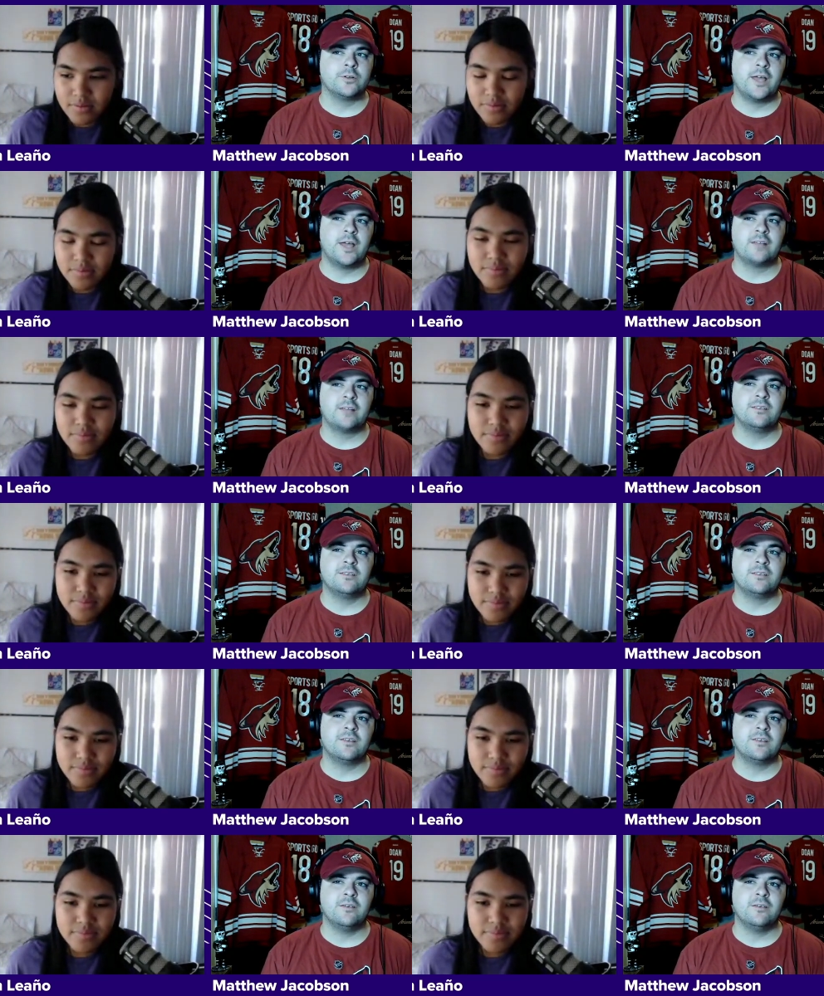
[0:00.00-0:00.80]
Speaker 1: tax
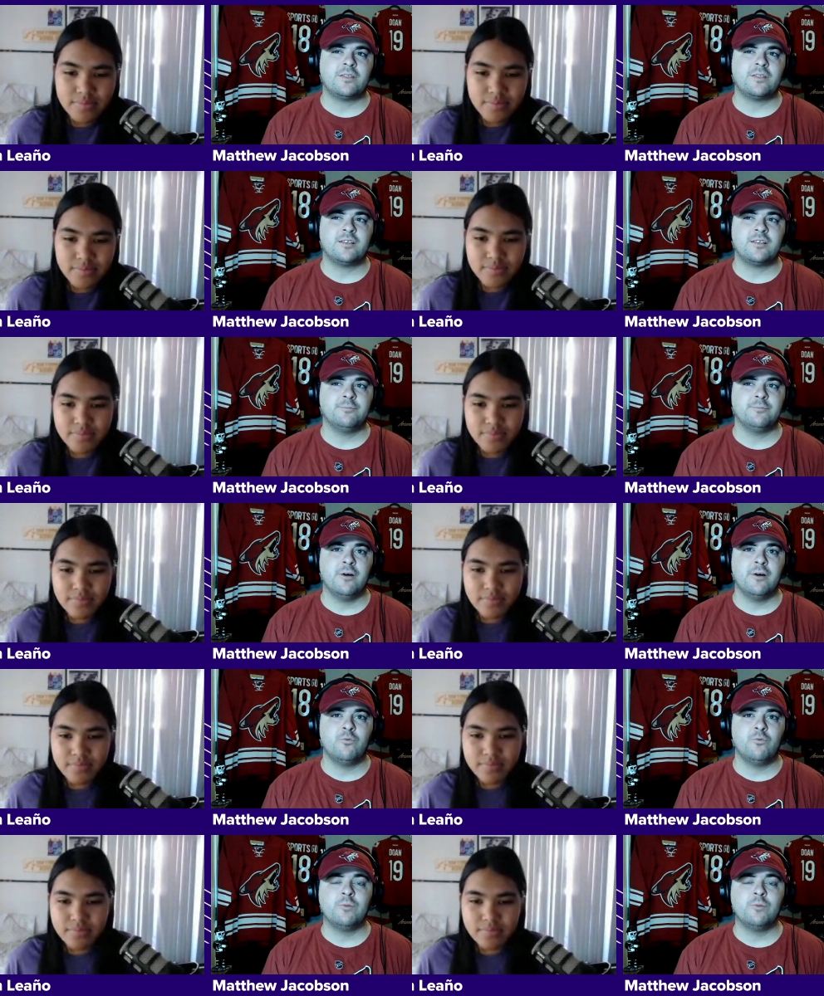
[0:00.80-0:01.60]
incentives, I think it's
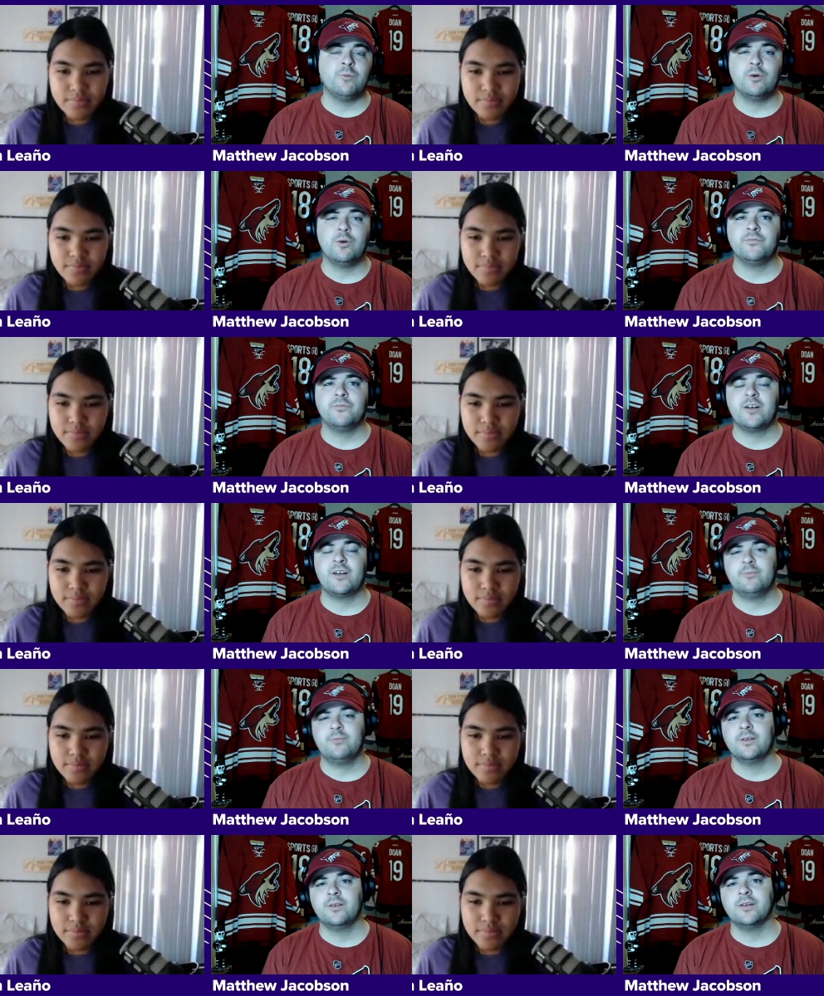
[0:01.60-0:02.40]
above $1.5
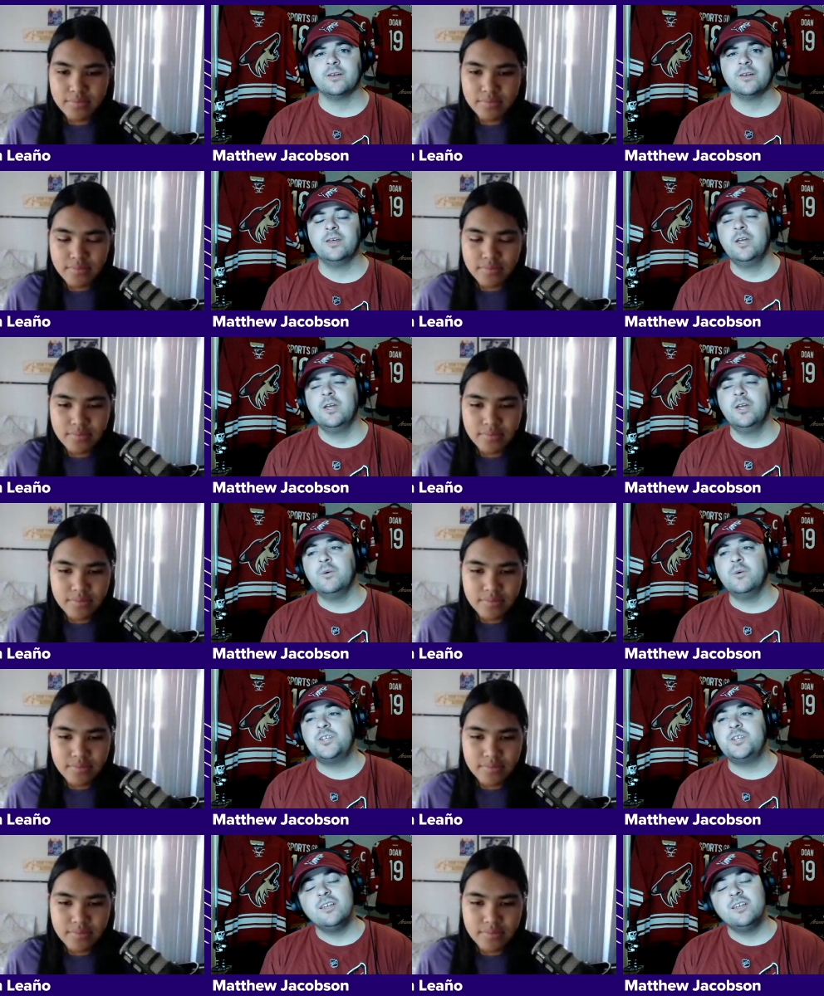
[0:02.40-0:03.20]
million,
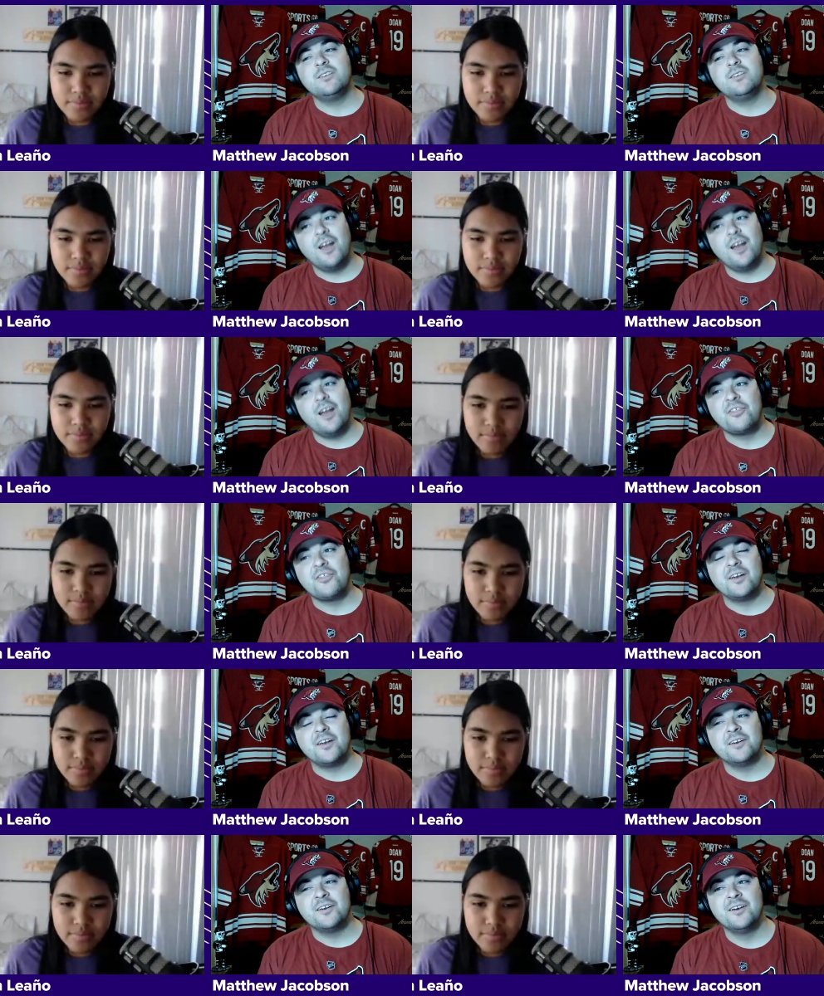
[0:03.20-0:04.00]
which is
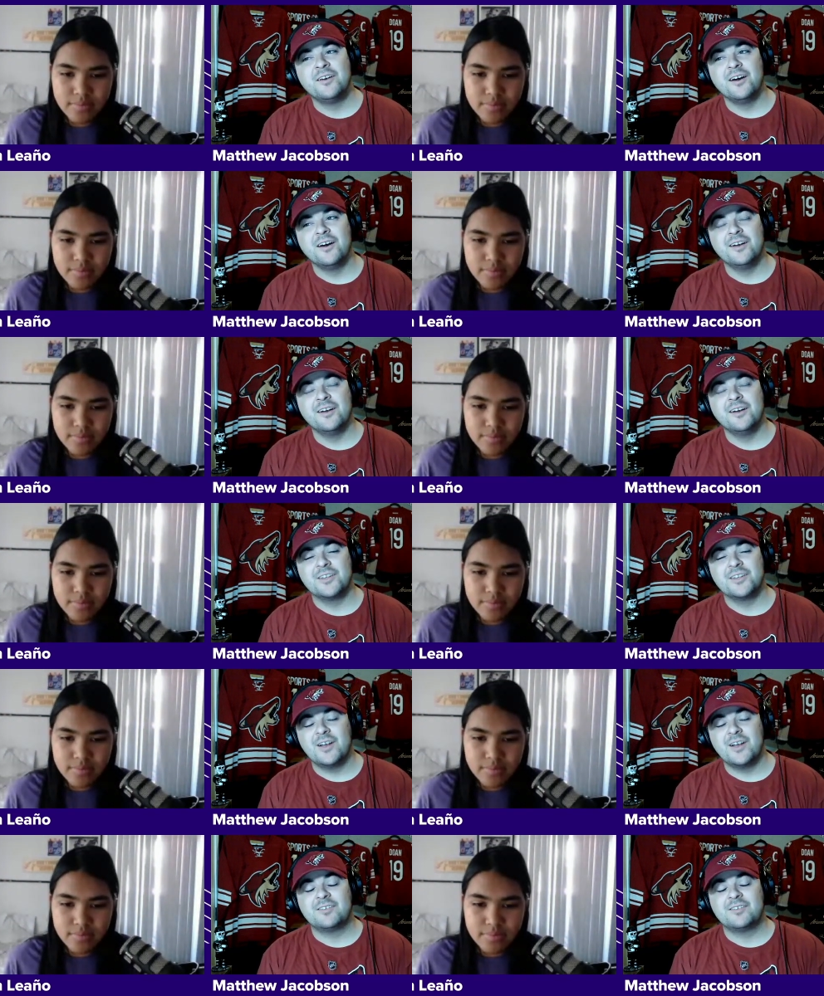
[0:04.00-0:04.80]
nothing in the
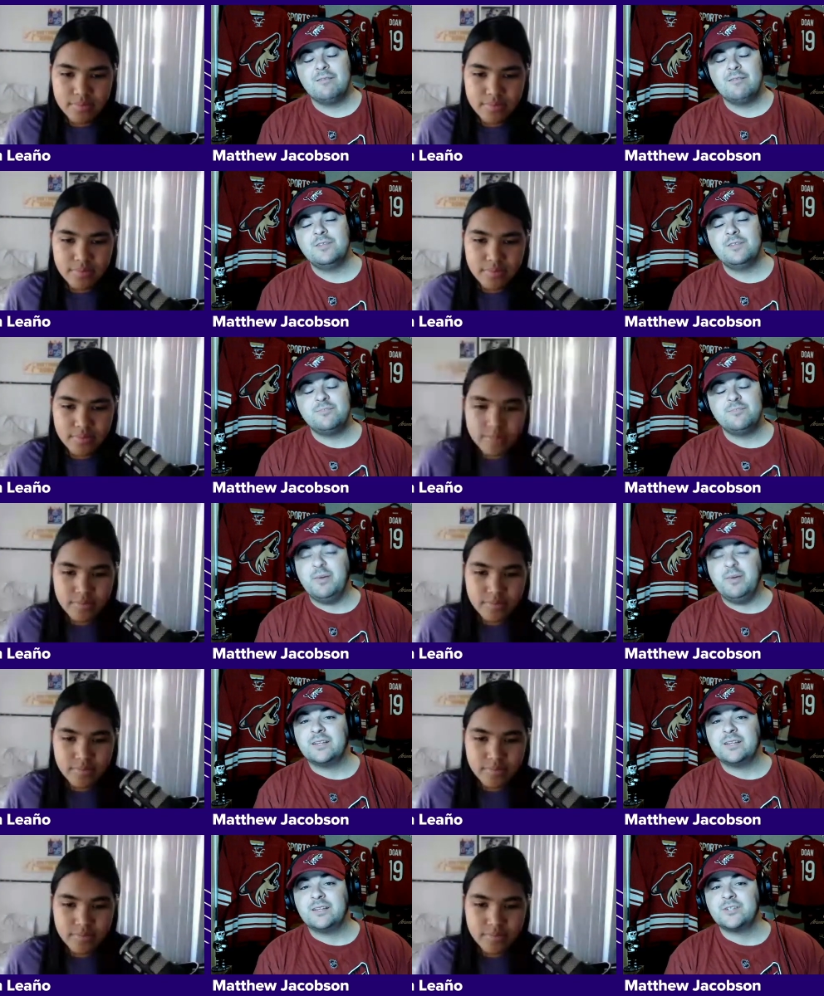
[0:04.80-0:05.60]
grand scheme of these
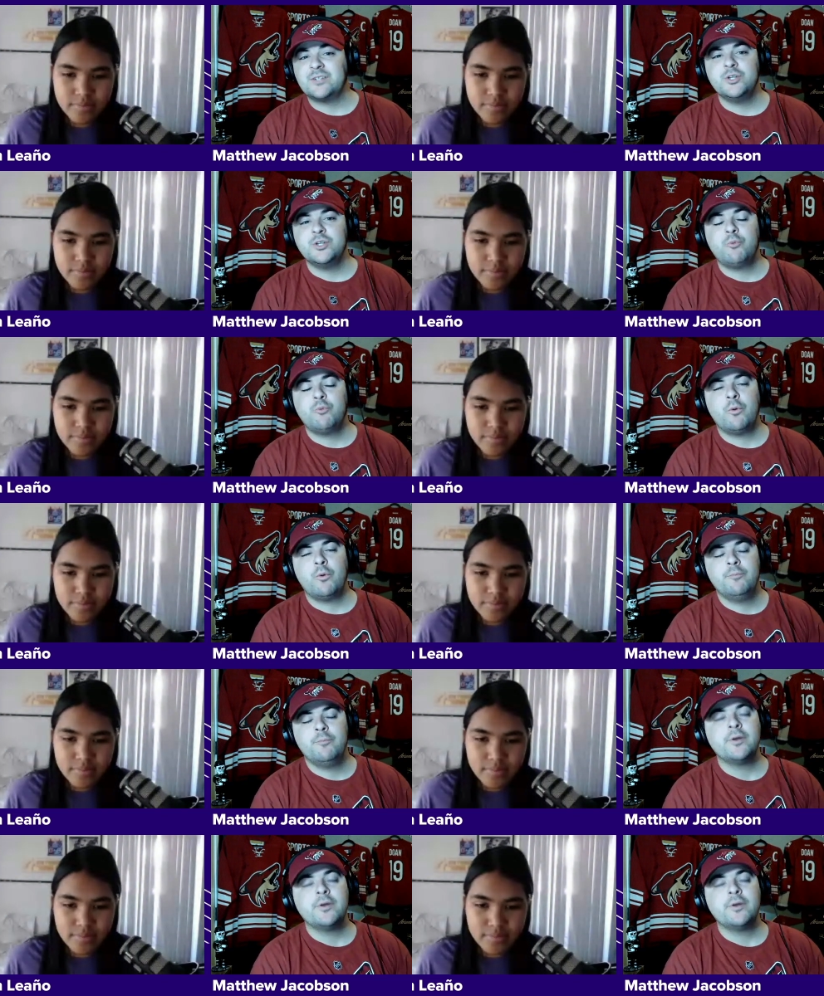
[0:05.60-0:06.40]
big $2.1
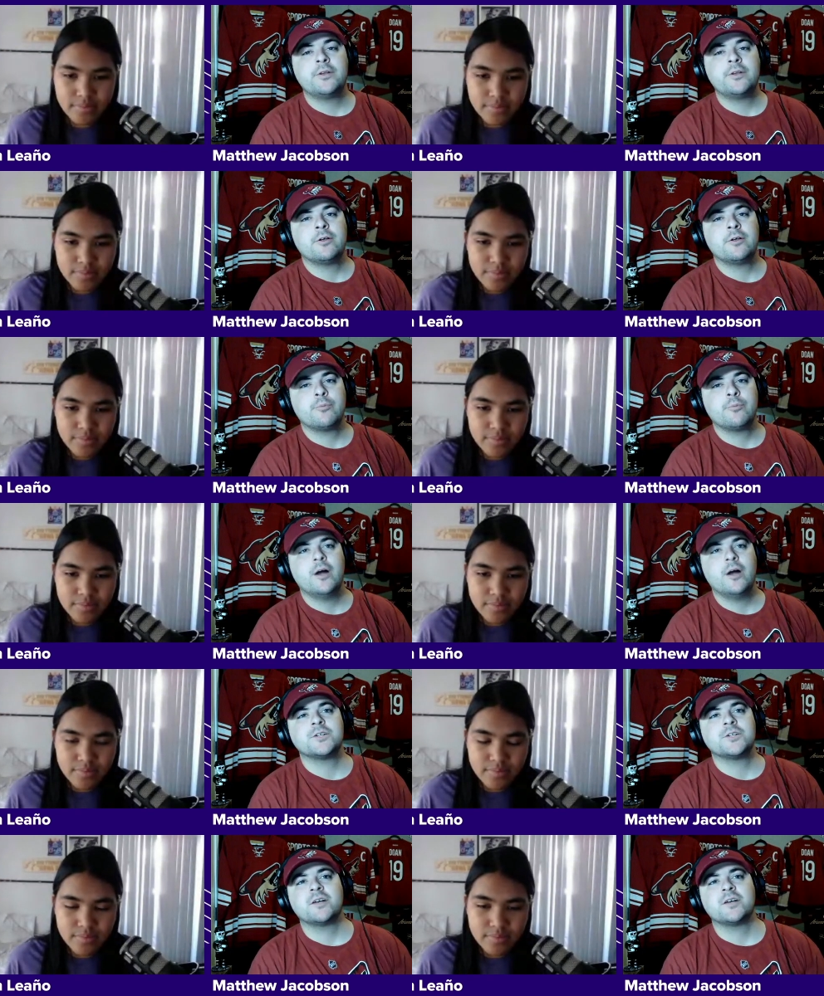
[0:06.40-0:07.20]
billion
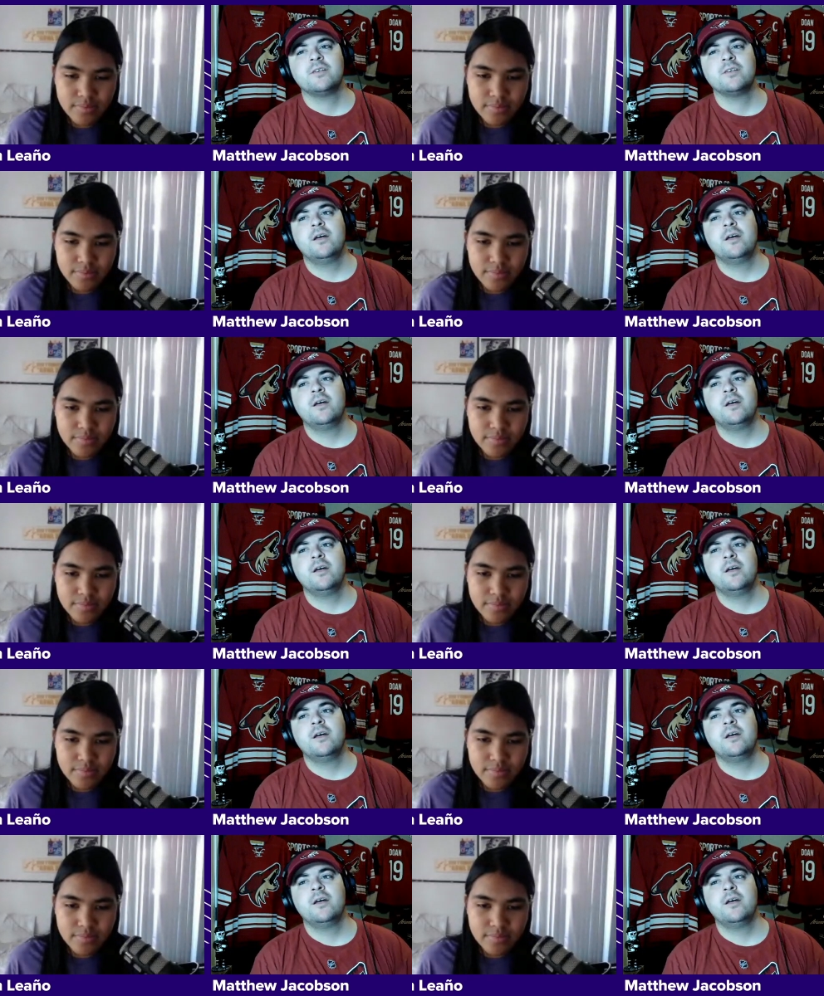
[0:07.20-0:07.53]
projects.